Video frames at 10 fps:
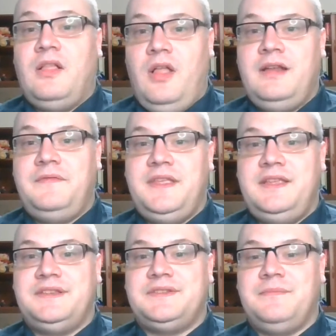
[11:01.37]
lot of
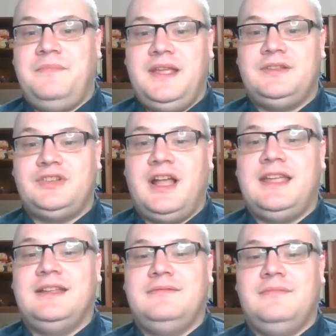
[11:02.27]
these big
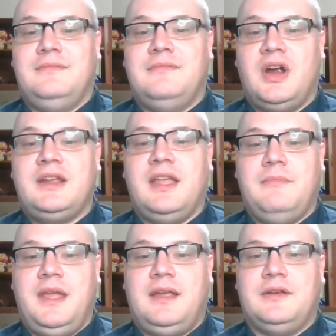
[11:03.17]
giant market
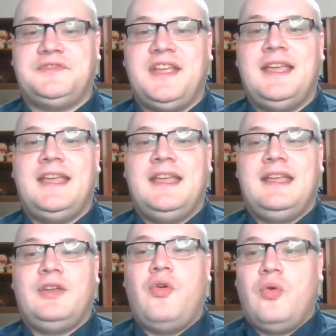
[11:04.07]
makers
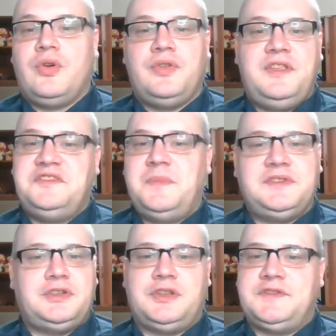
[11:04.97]
corner these
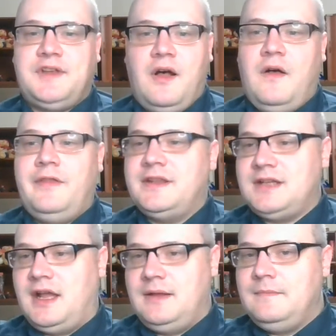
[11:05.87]
positions all the
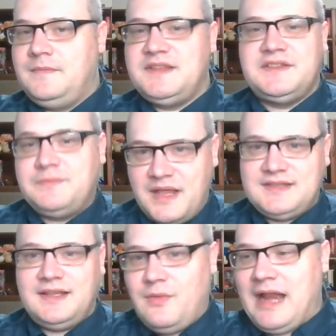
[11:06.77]
time. This is
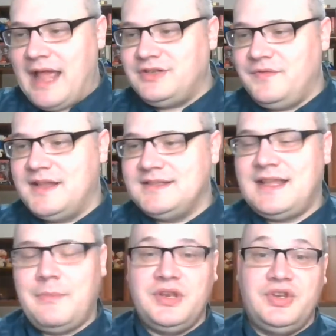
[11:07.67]
basically what hedge funds
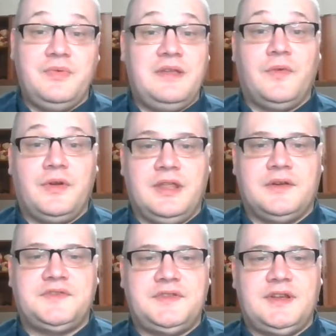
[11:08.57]
have been doing for
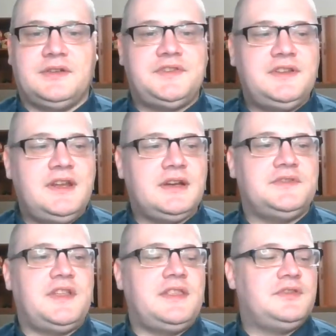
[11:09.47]
years and years and
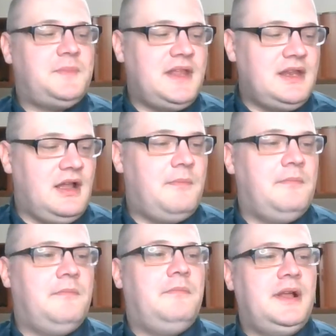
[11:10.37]
years. And there's been
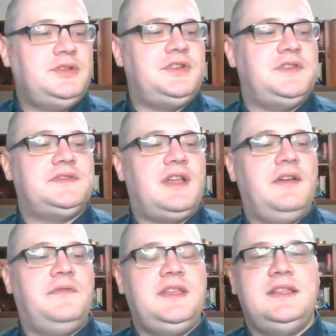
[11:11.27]
bunches
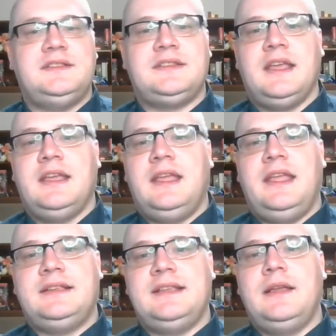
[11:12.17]
of these
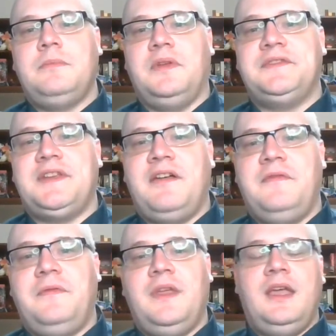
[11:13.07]
examples
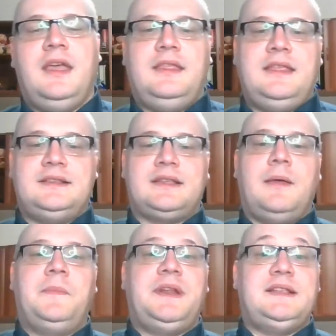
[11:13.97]
of these
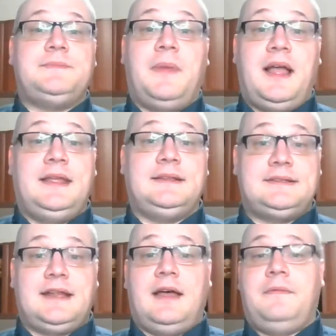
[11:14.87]
companies buying
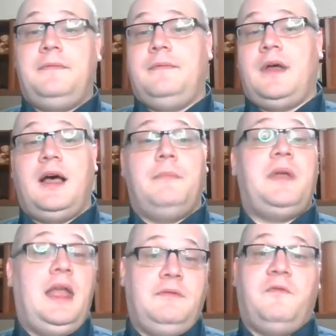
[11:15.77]
stuff up
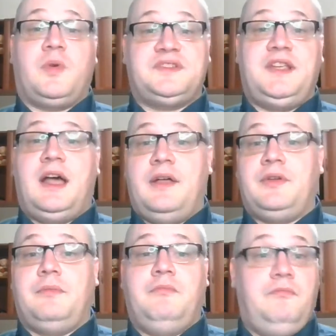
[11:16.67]
and forcing
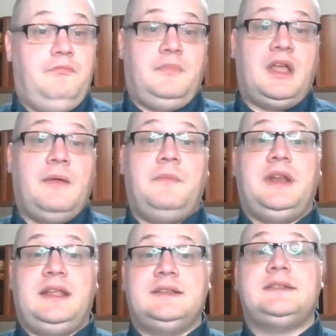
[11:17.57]
other
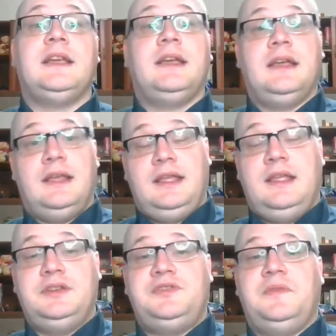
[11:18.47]
companies
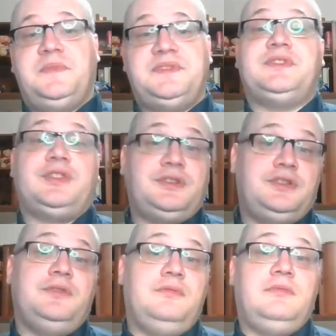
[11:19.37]
into a position
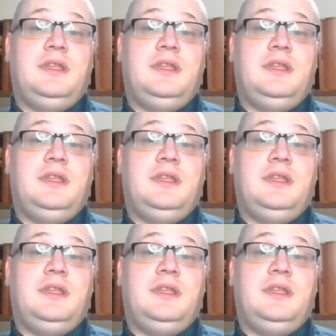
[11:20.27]
to